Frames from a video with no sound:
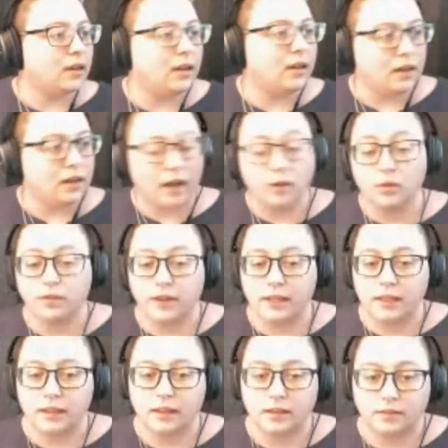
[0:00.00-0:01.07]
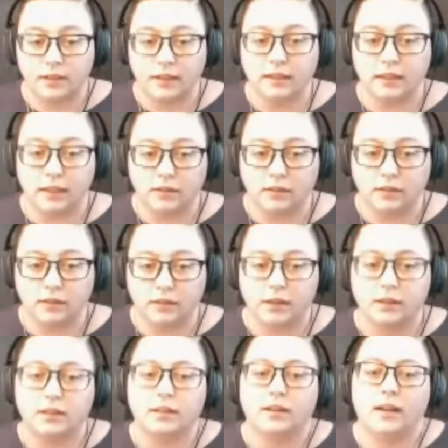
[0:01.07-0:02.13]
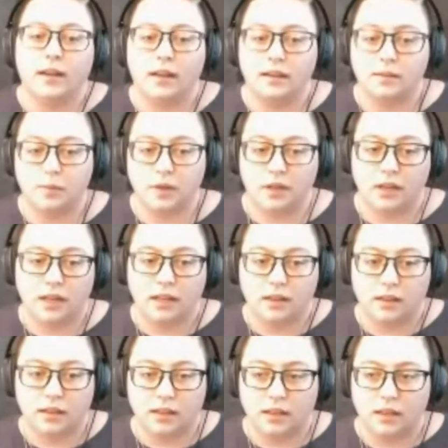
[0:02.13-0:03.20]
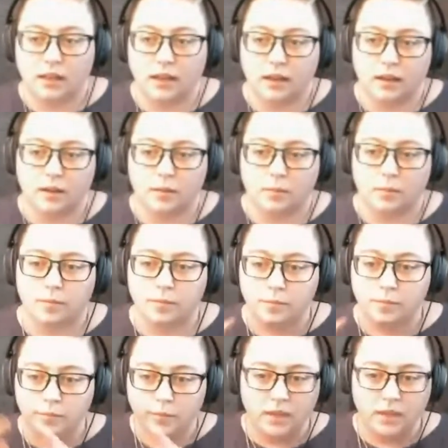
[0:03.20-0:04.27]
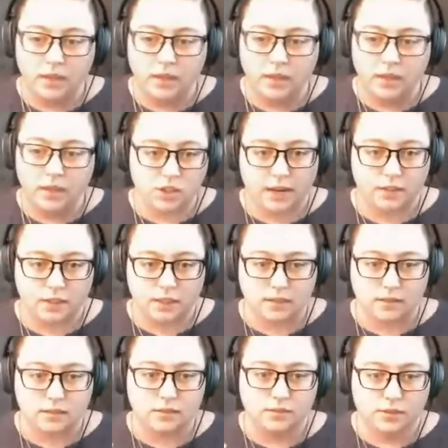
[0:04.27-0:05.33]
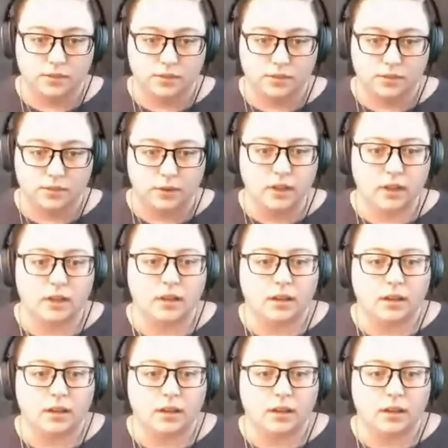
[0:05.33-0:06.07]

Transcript: Uh, I will find it, find the link for it, and put it in the um, in the chat after this for you.